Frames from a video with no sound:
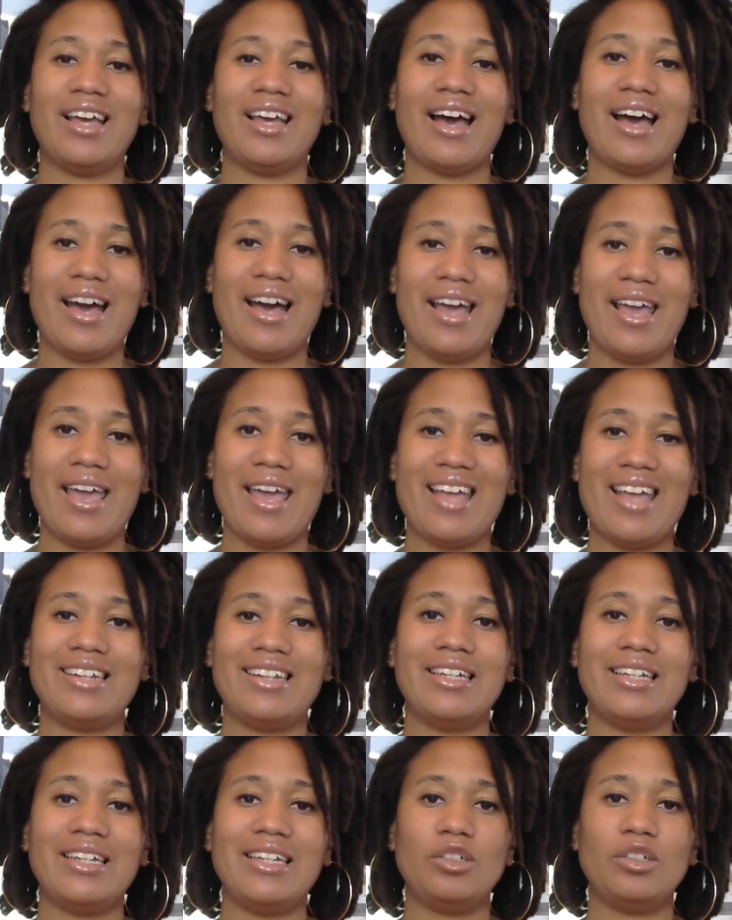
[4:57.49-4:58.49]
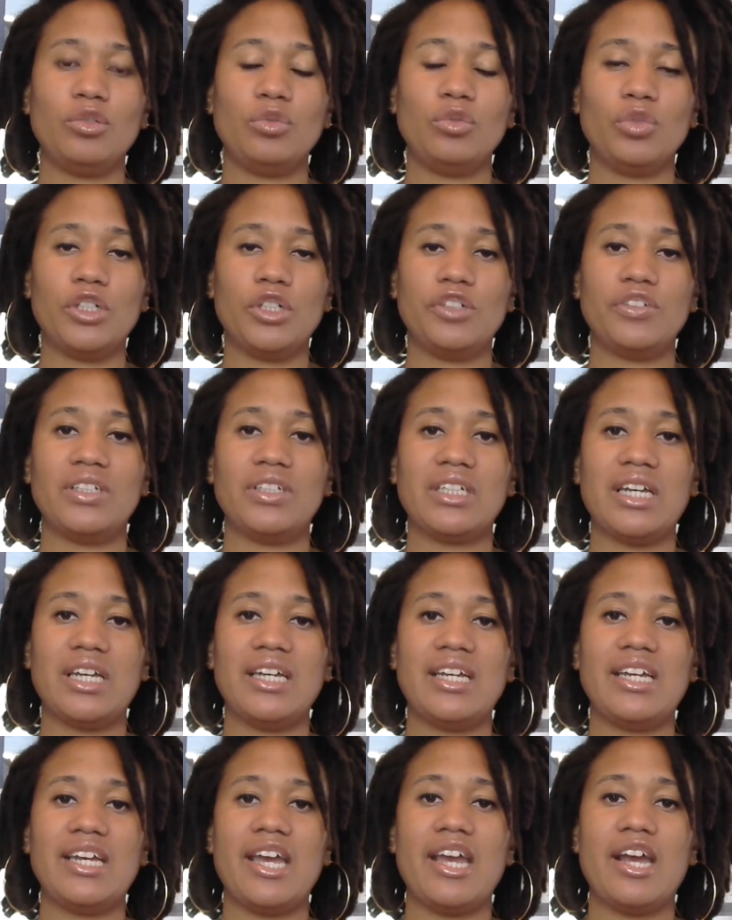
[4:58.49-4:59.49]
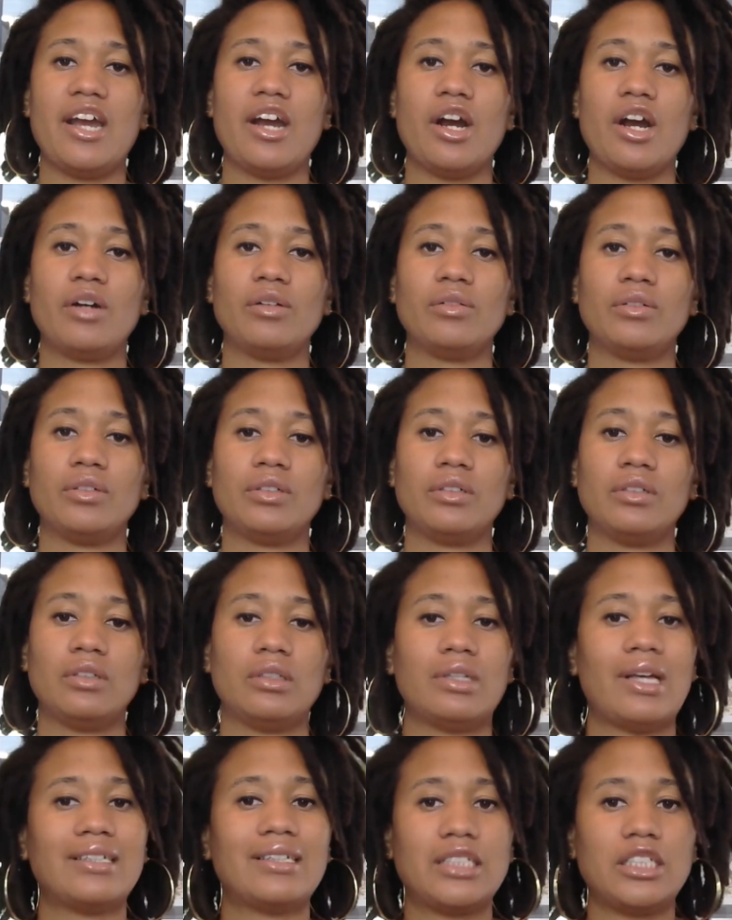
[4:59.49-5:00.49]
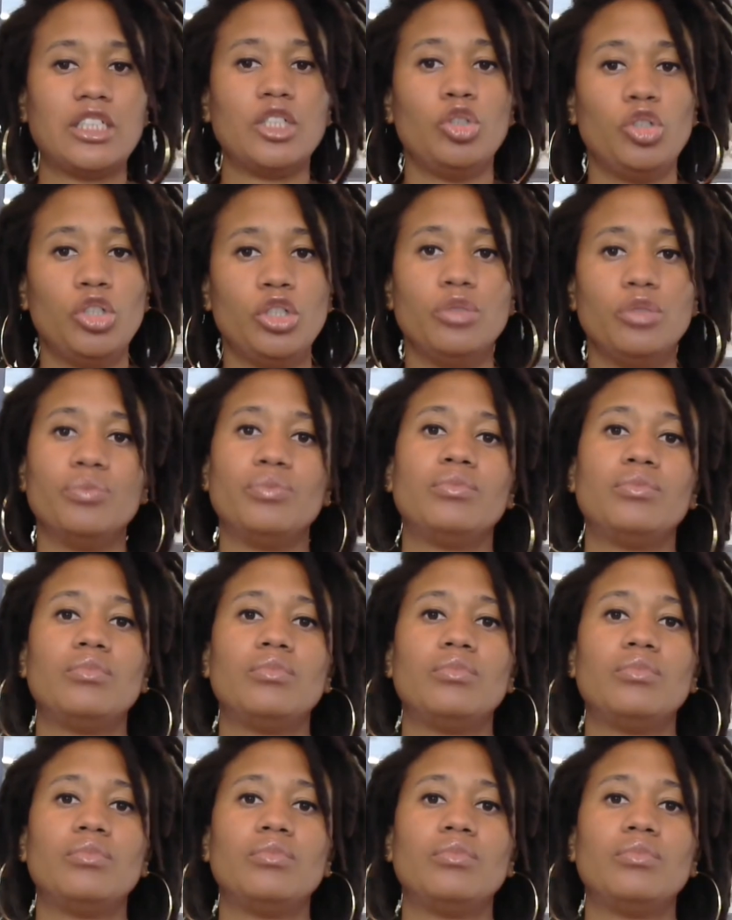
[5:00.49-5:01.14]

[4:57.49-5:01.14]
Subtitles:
I had really kinky hair, Still do.